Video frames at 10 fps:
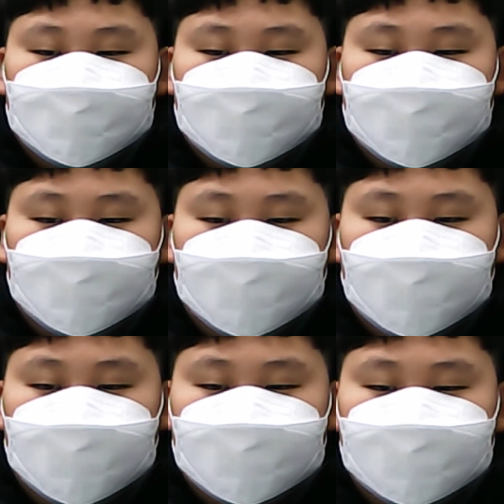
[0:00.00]
But
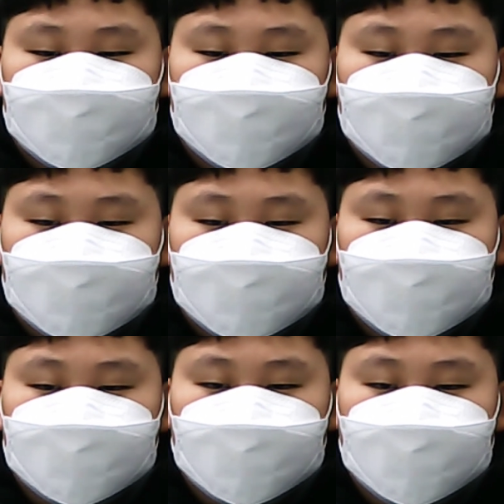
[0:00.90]
Caillou was the
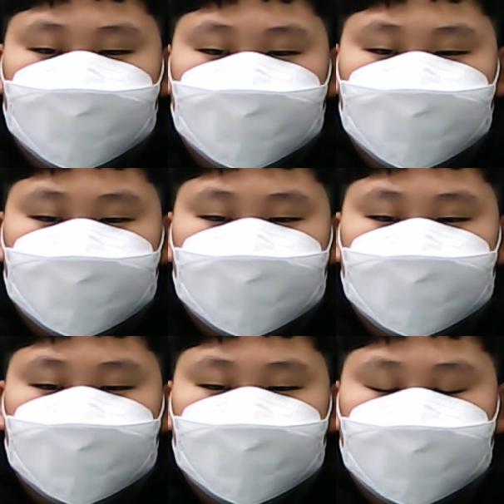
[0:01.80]
manner.
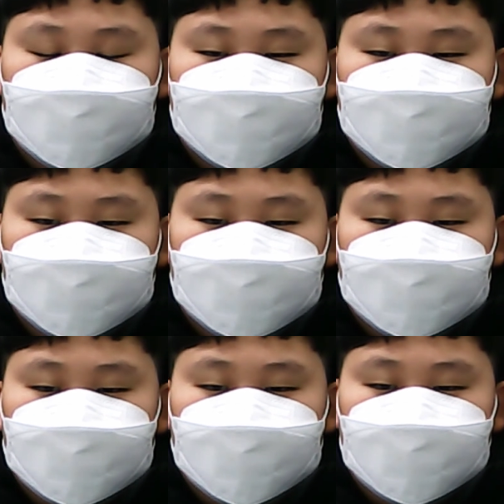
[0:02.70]
It's Mr.
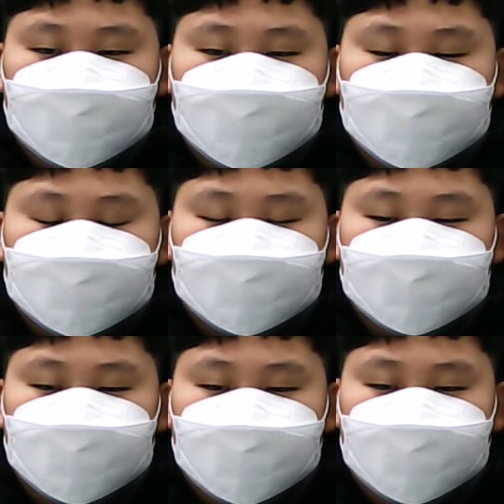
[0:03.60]
Hinkle.
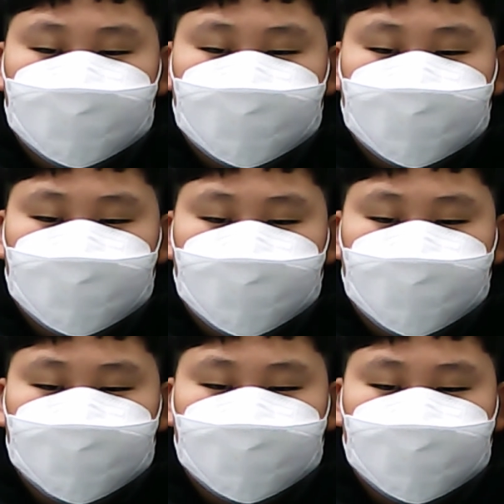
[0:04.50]
He's
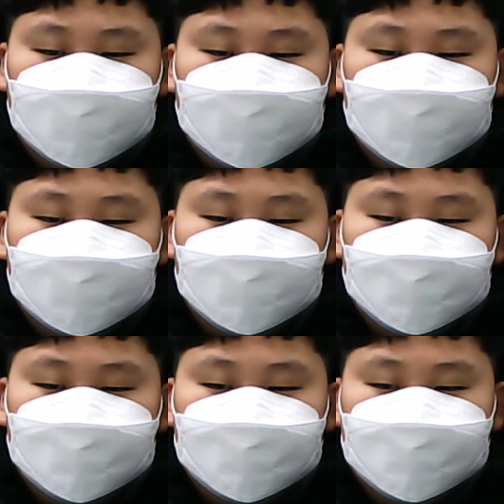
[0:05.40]
scary.
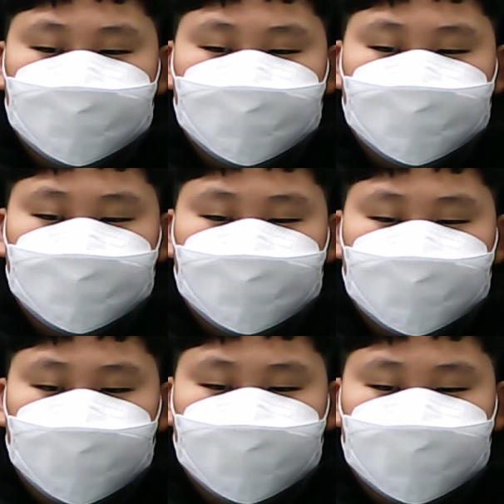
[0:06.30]
Why
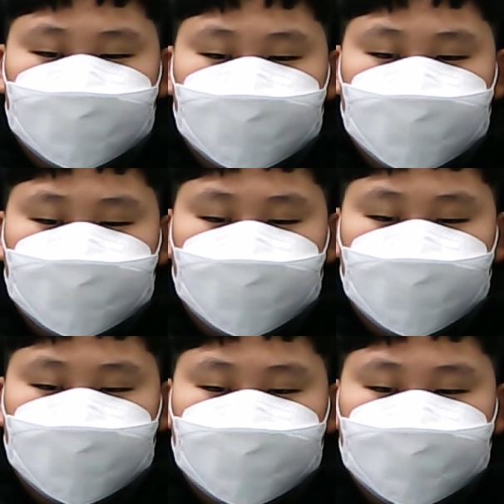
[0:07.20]
do you say that?
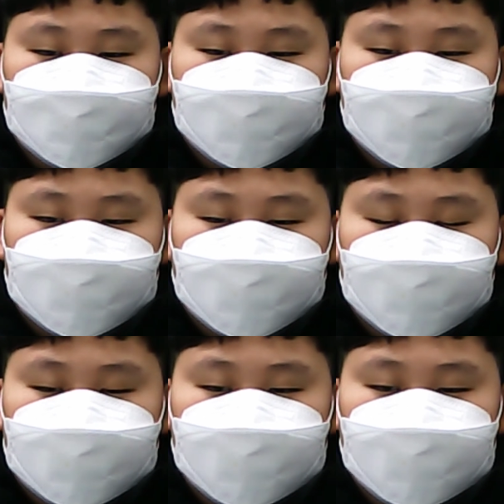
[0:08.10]
Mr.
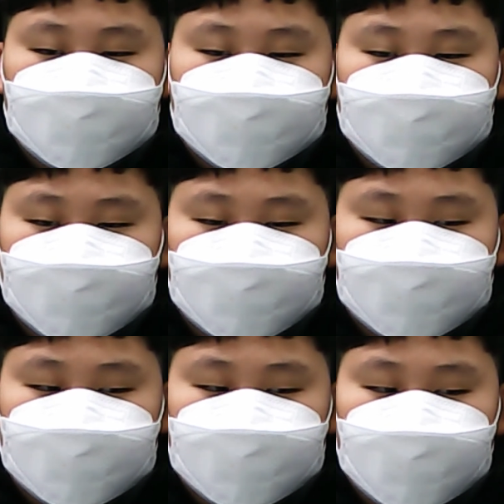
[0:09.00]
Hinkle is
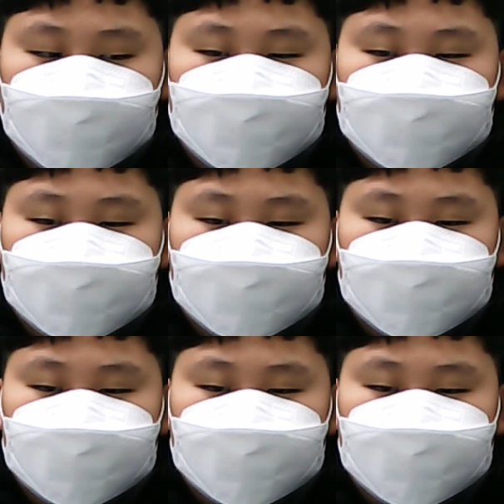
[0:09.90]
scary.